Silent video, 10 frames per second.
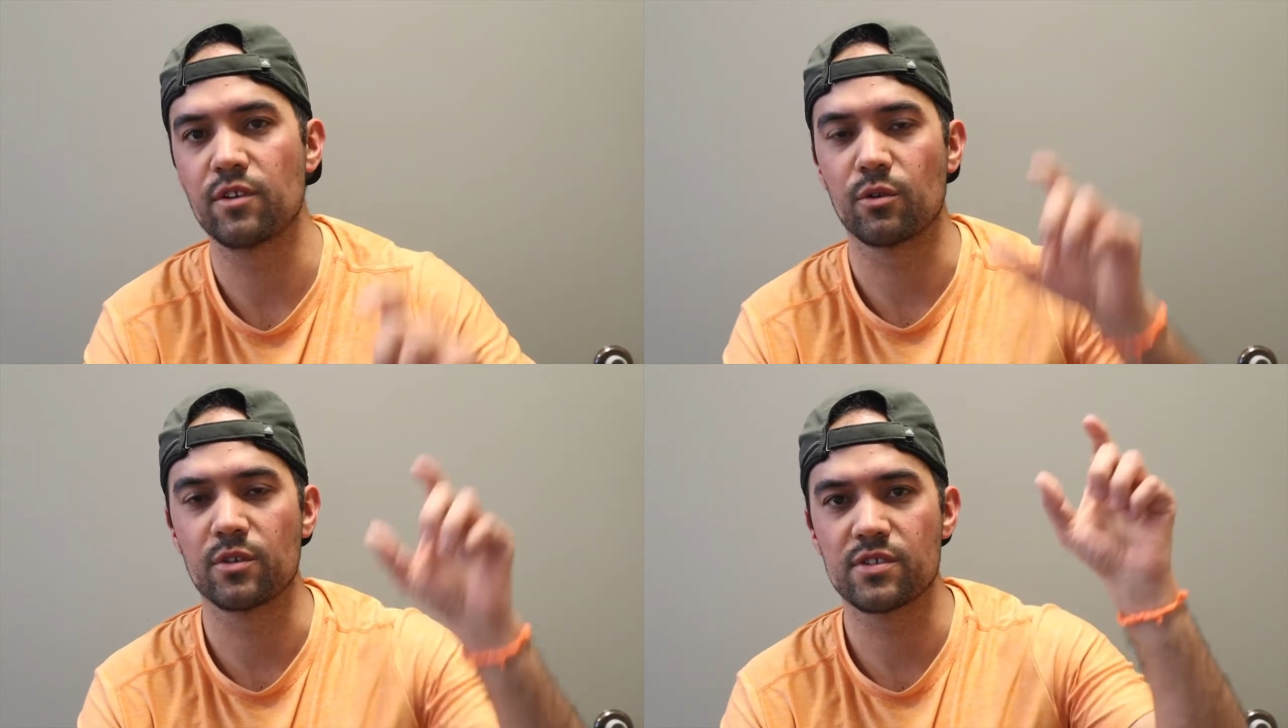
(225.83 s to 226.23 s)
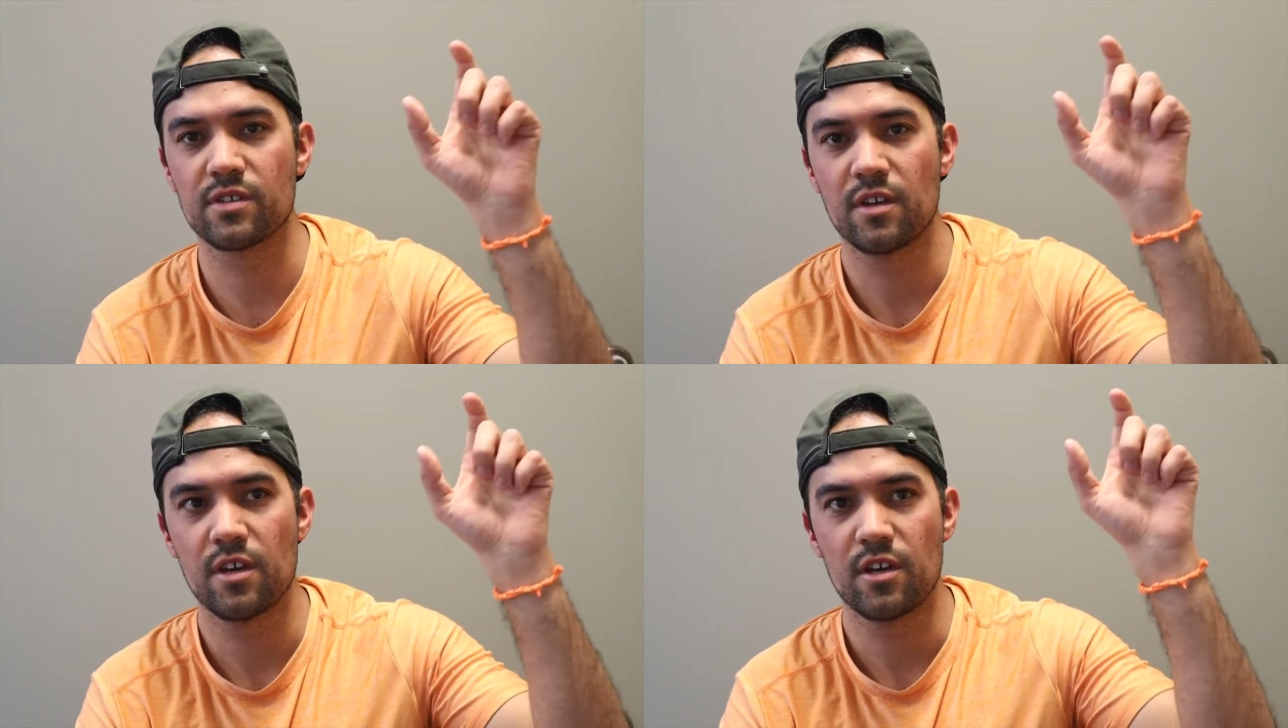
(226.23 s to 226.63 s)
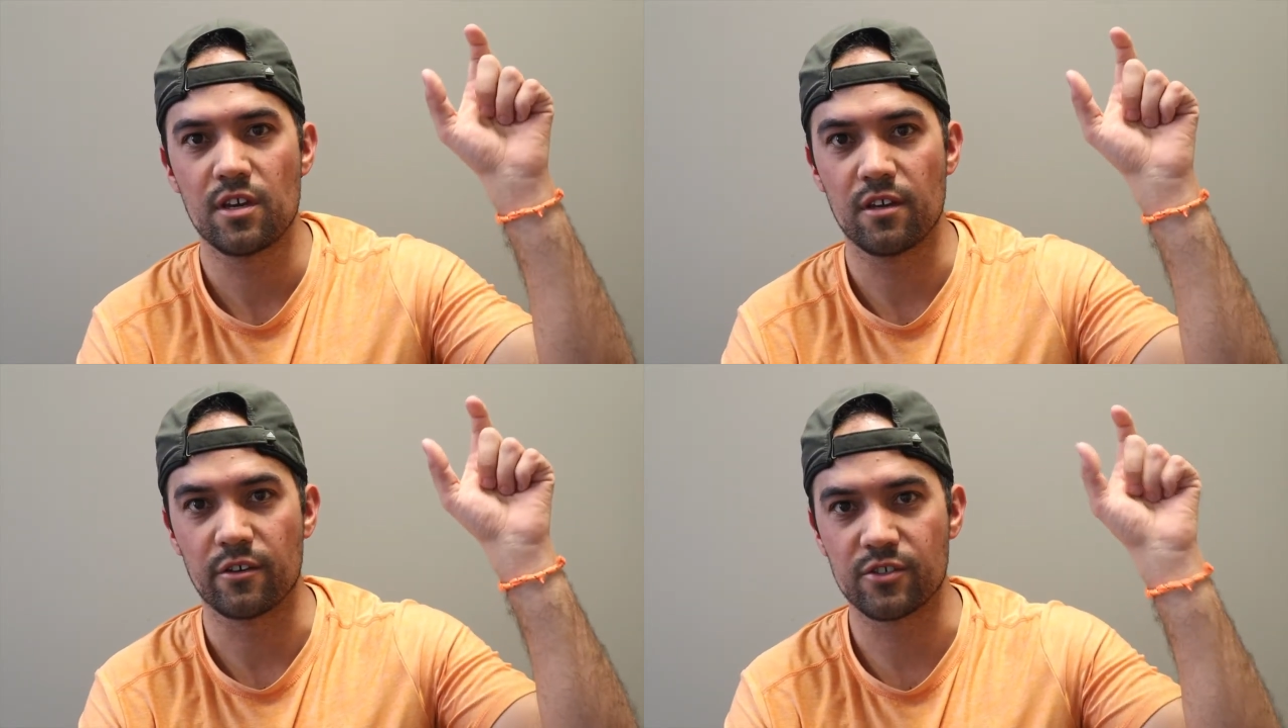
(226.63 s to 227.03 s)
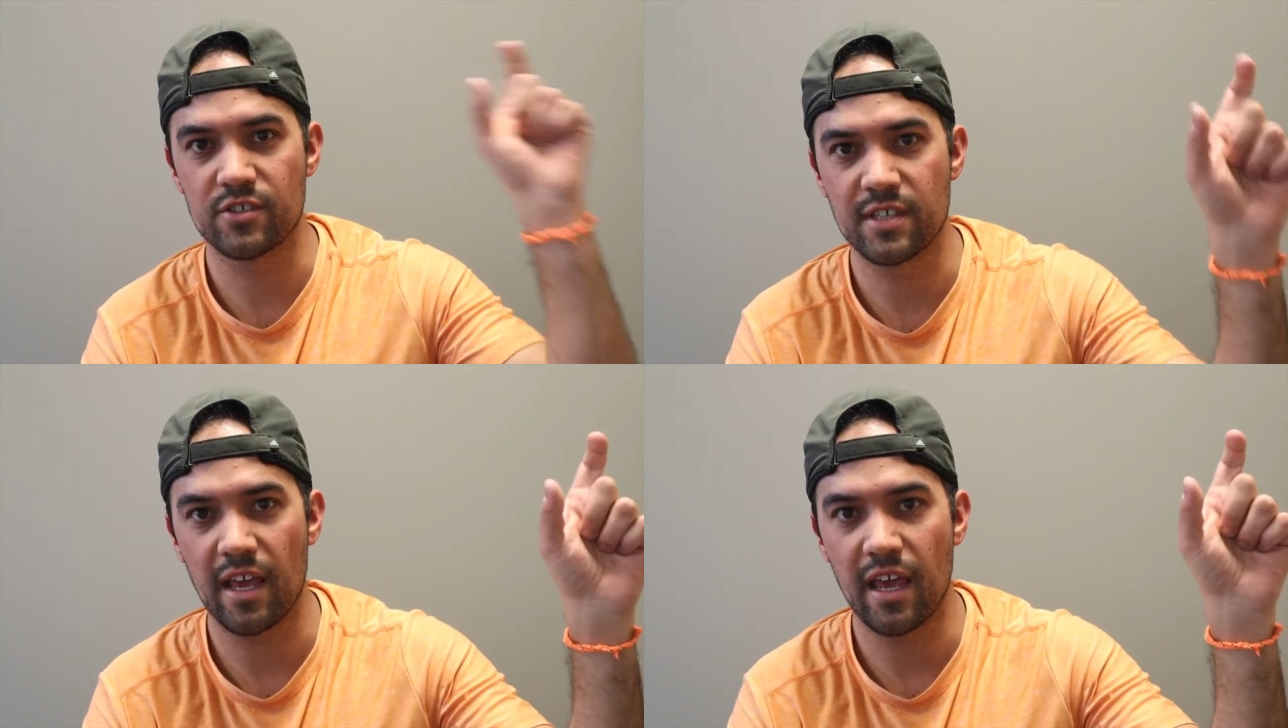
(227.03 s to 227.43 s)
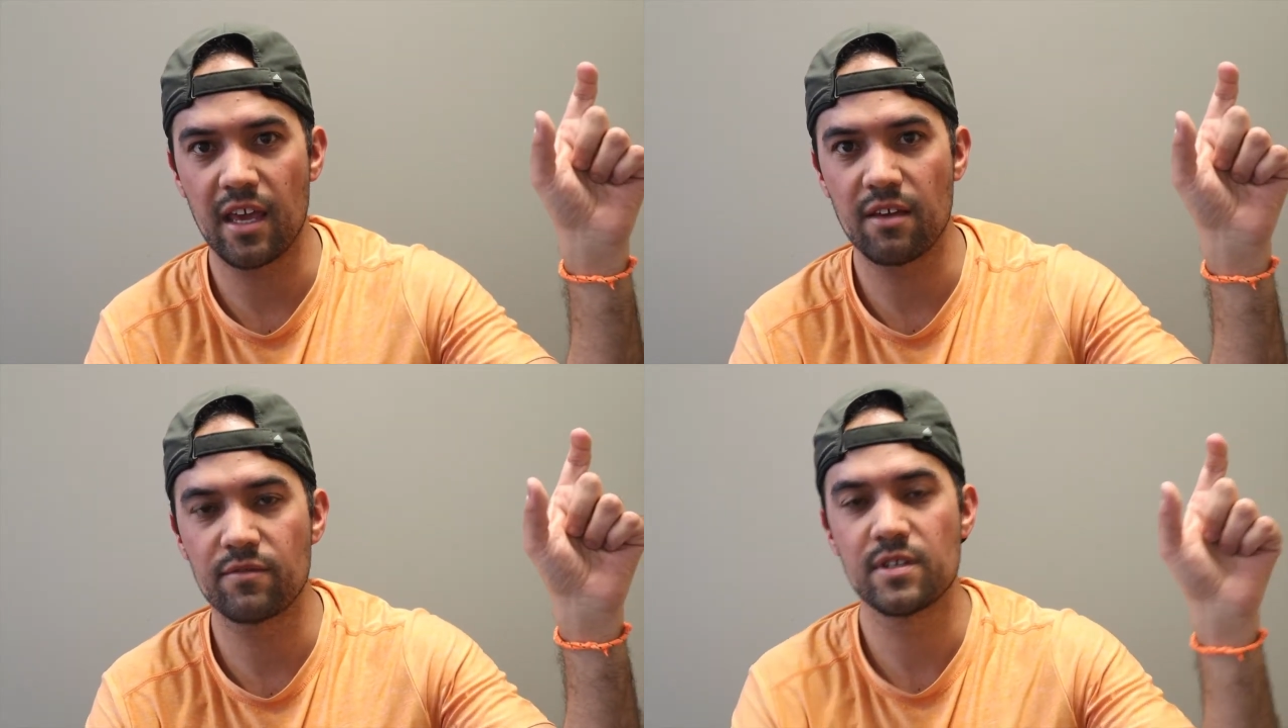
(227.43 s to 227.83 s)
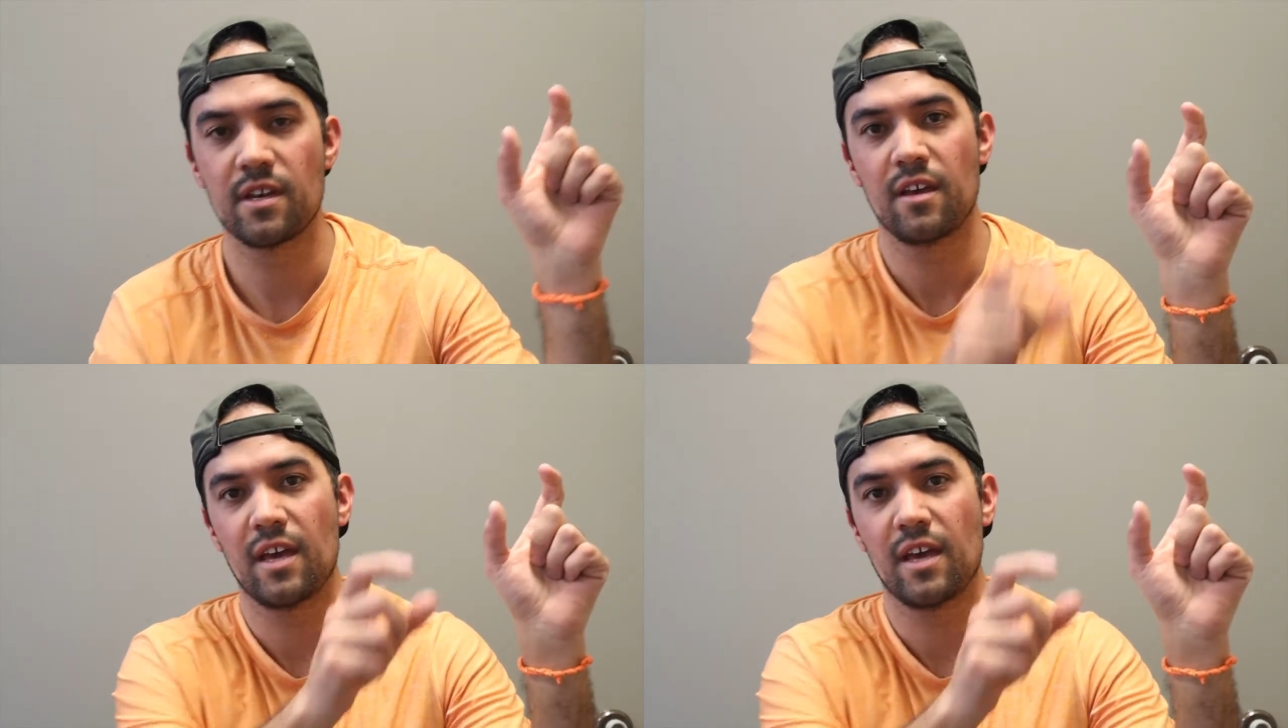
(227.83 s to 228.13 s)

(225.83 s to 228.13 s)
No, it's you're saved